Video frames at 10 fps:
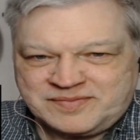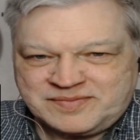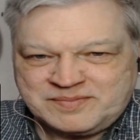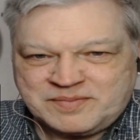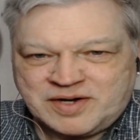
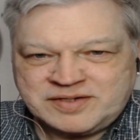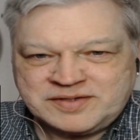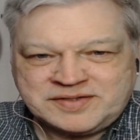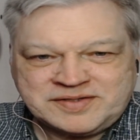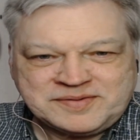
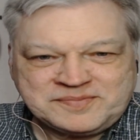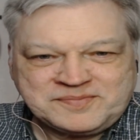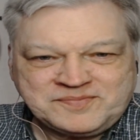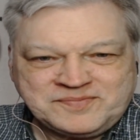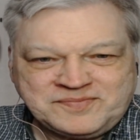Mars
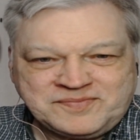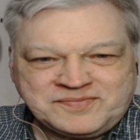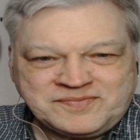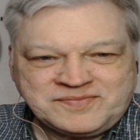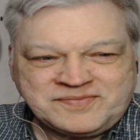
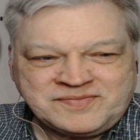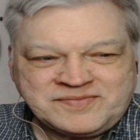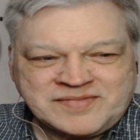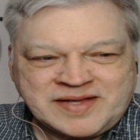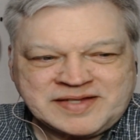
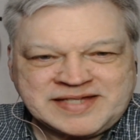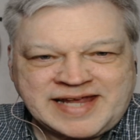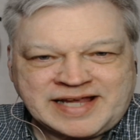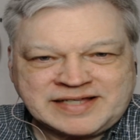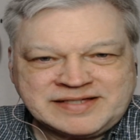
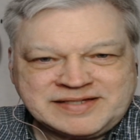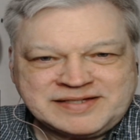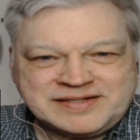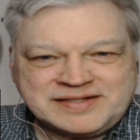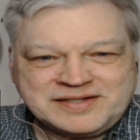attacks.
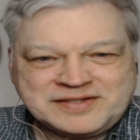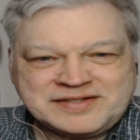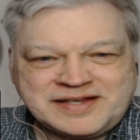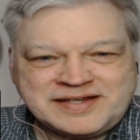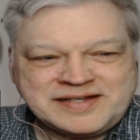Looks
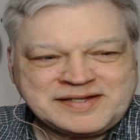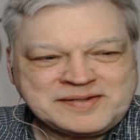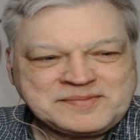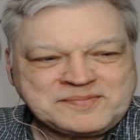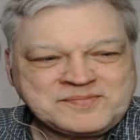like
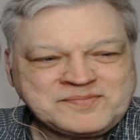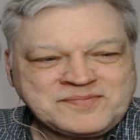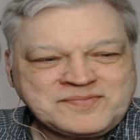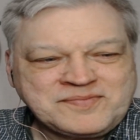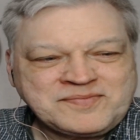
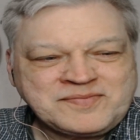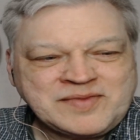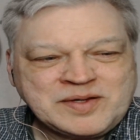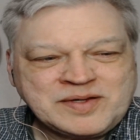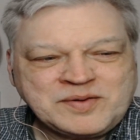
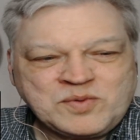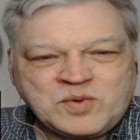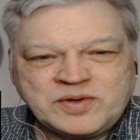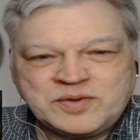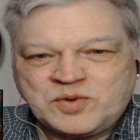
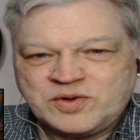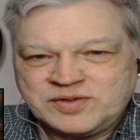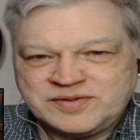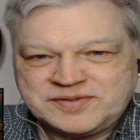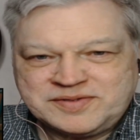War of the
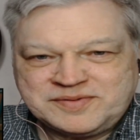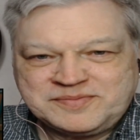Worlds.